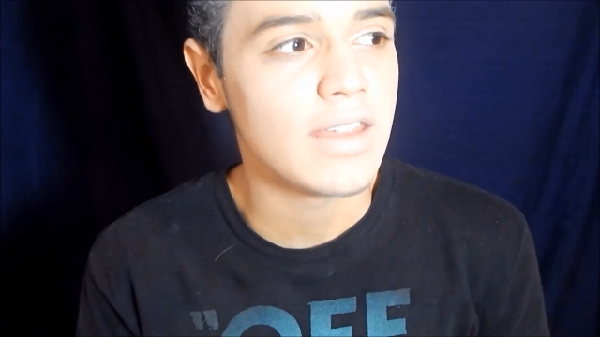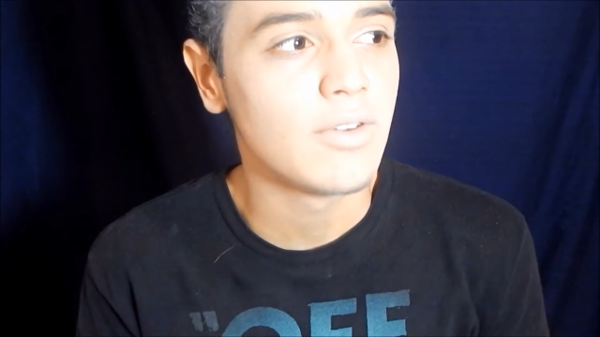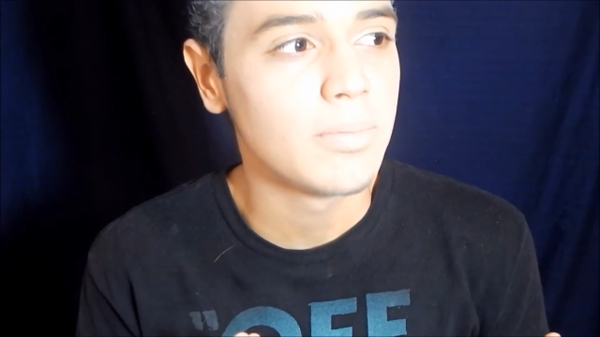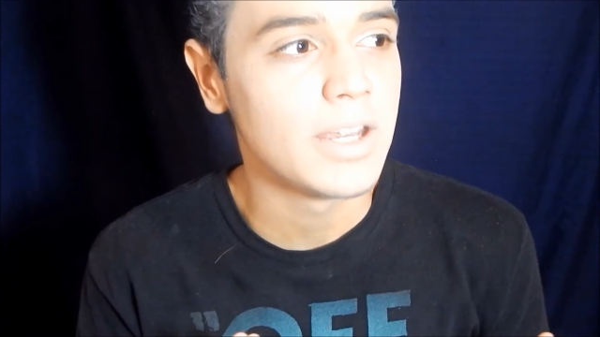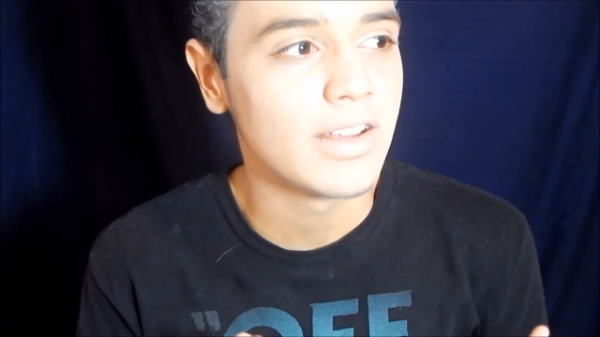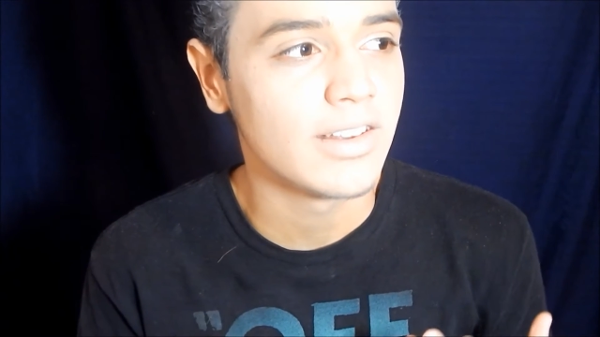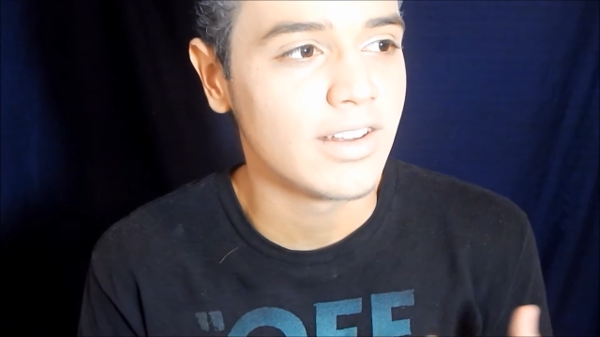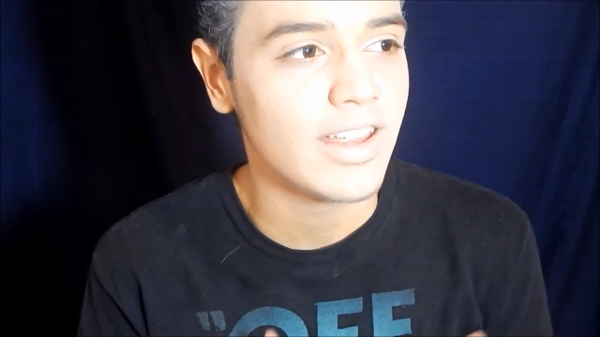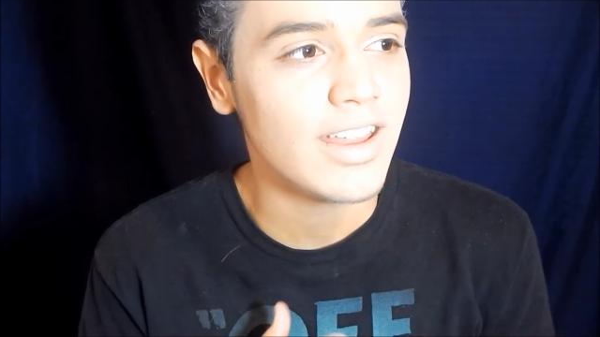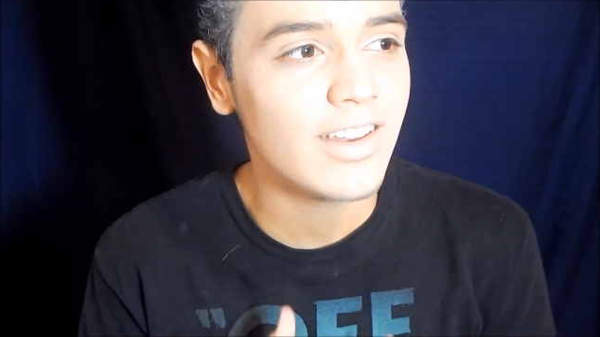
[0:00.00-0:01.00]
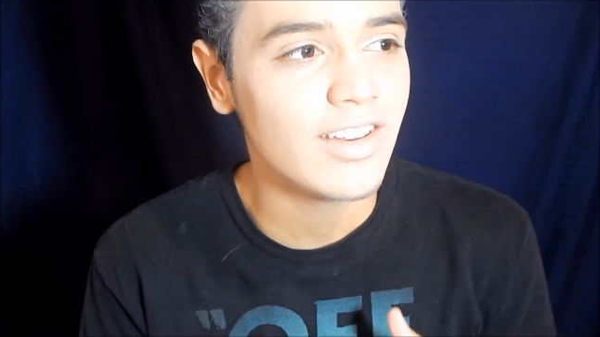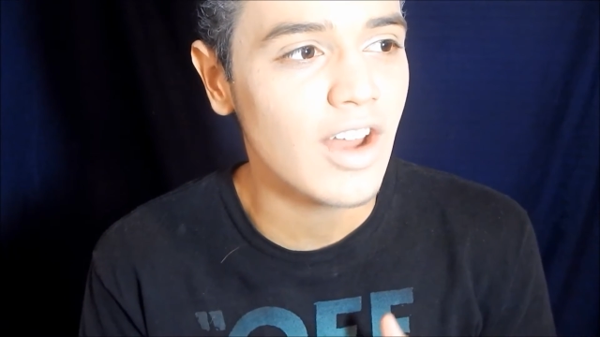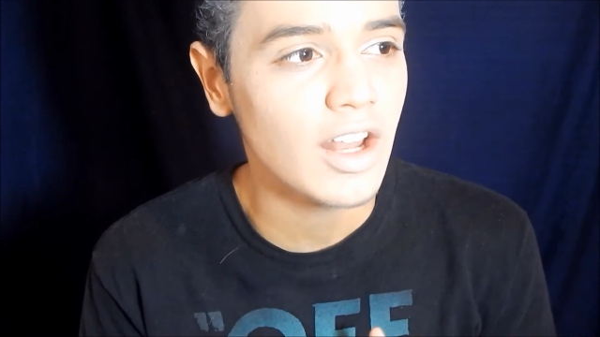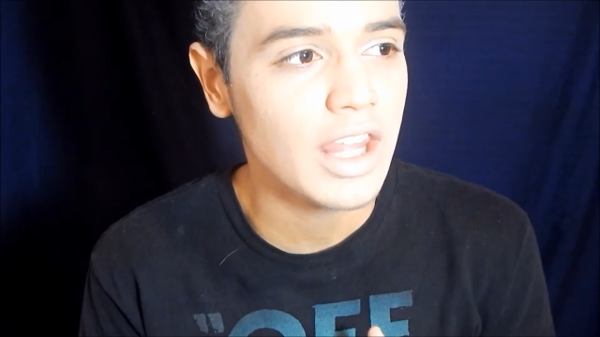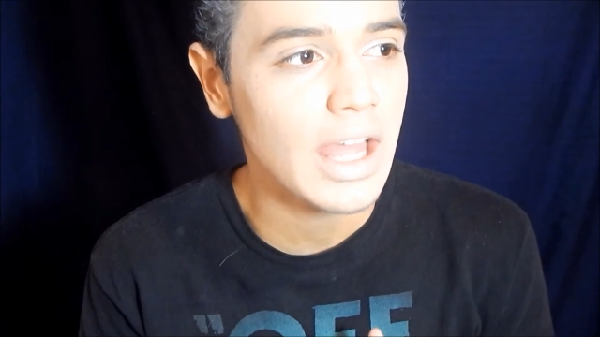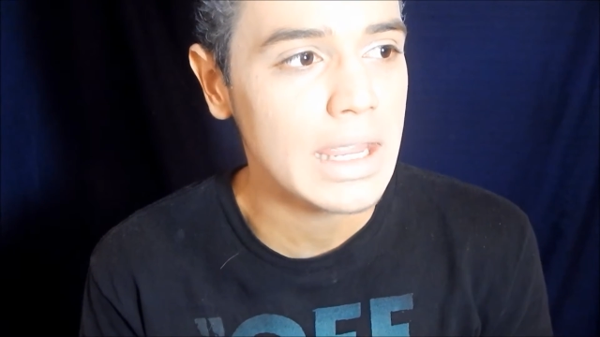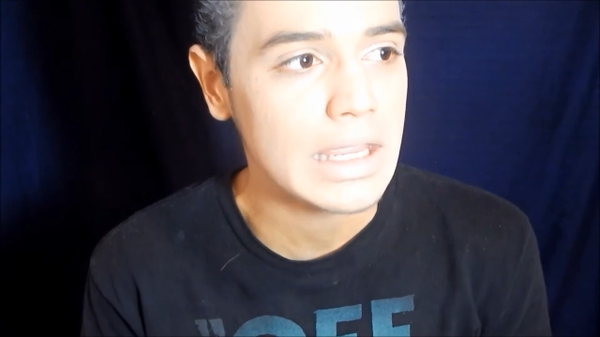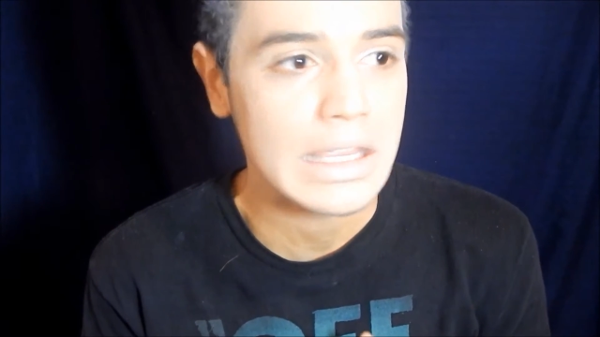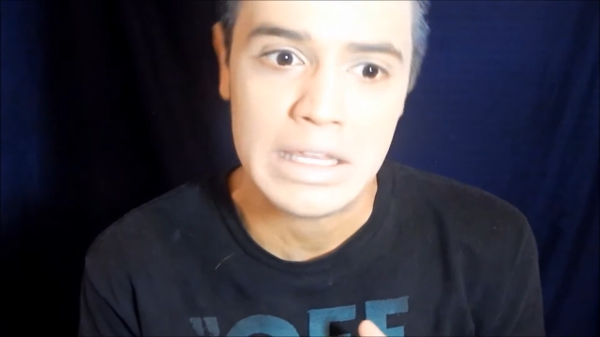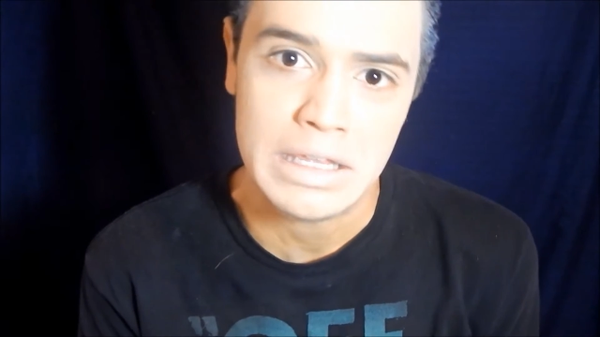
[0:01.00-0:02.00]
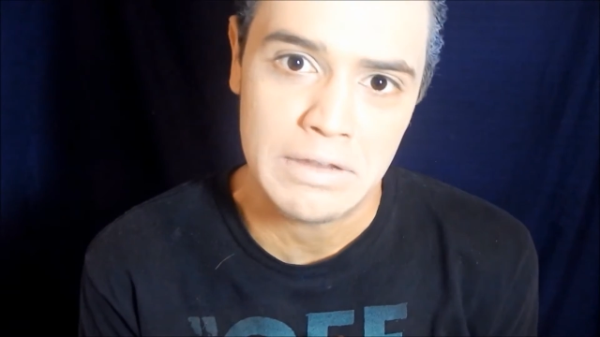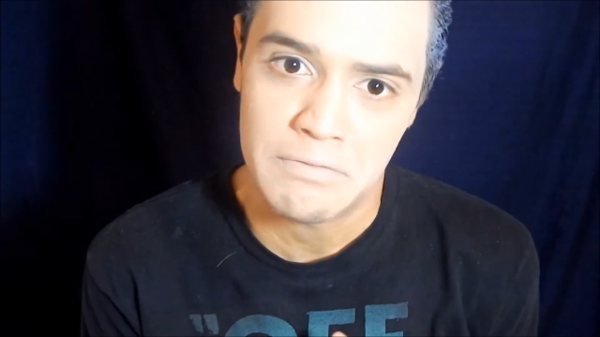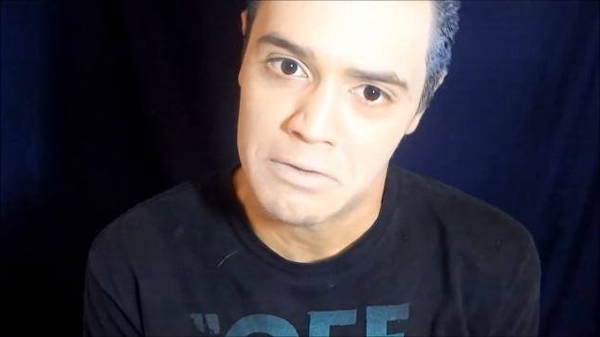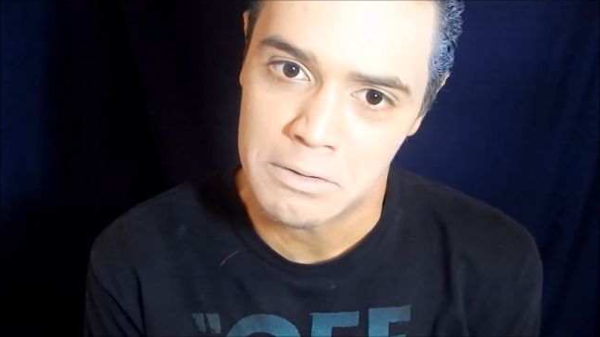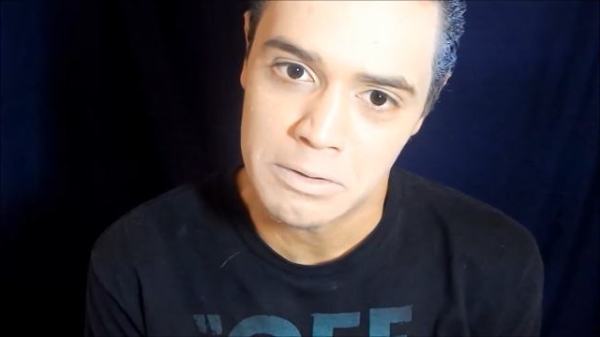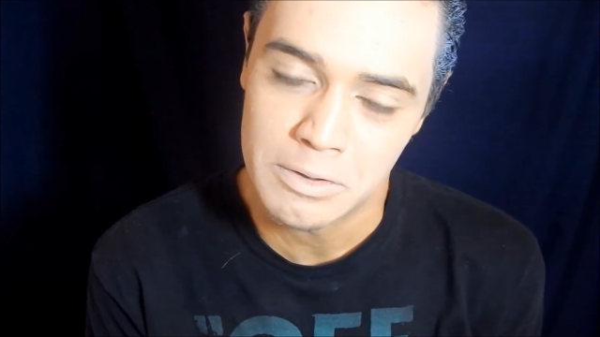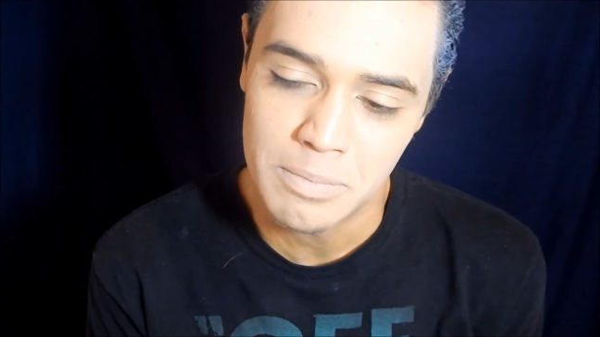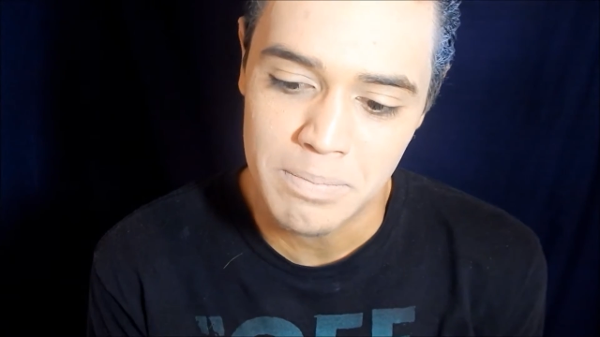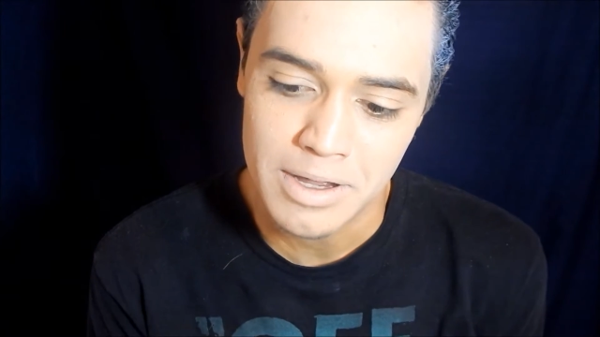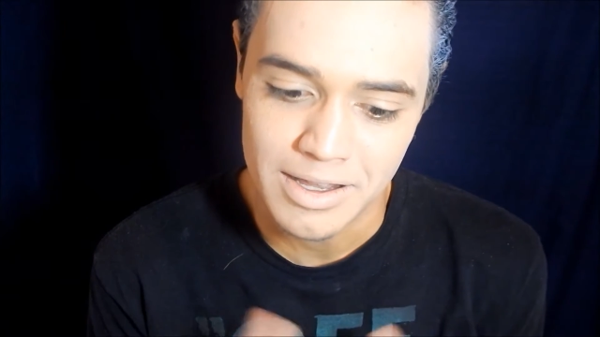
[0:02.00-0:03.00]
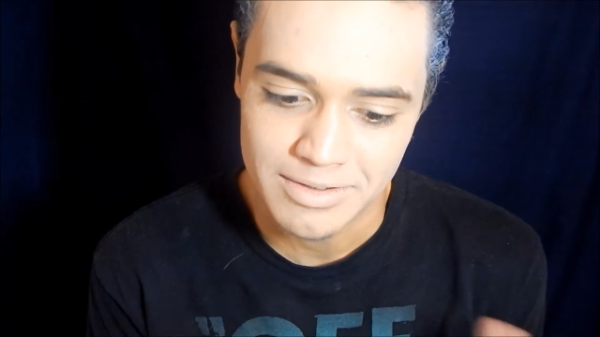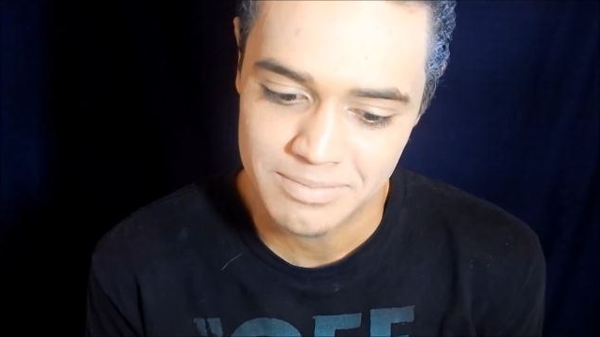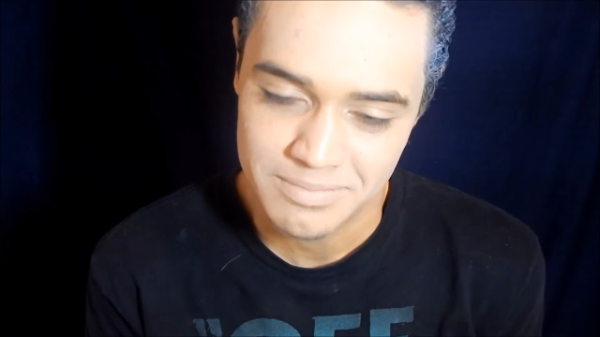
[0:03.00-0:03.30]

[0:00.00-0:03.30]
evil because he's not like evil, but